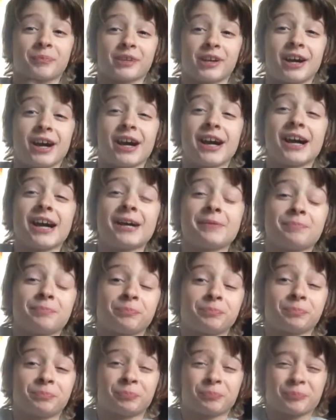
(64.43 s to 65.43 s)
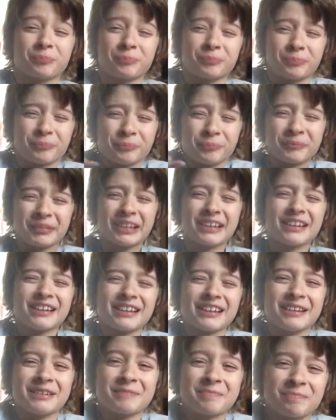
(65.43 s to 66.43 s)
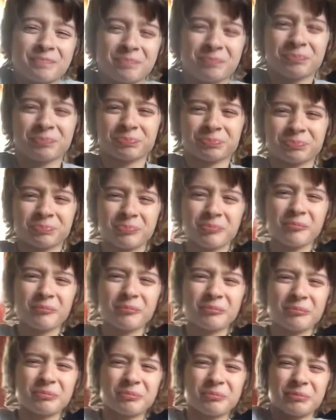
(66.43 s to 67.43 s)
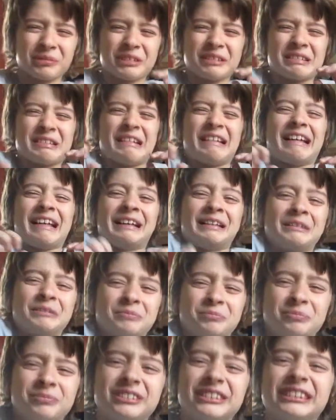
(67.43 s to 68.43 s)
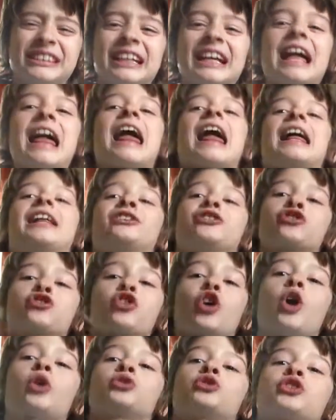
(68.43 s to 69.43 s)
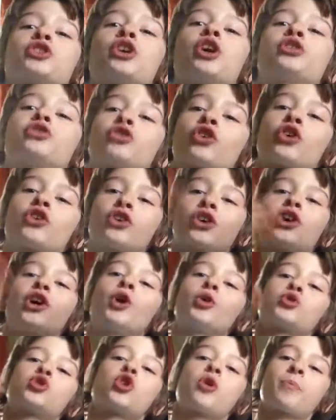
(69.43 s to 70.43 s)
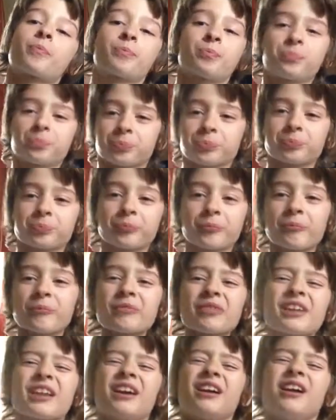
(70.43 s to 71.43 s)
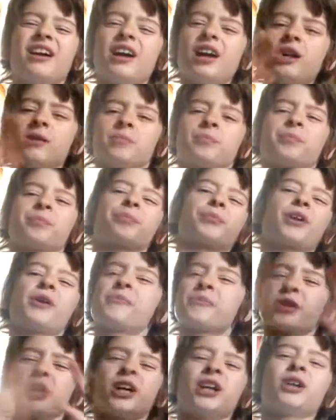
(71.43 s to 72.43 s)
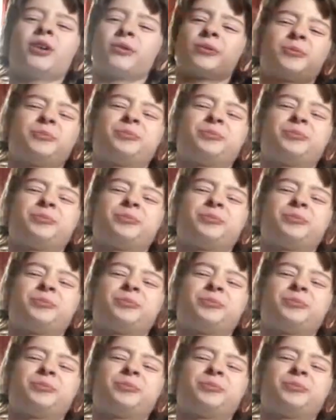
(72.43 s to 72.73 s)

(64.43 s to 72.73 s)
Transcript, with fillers: Ah. Yeah, mm. mm. it's gross, gross, gross. Uh, no.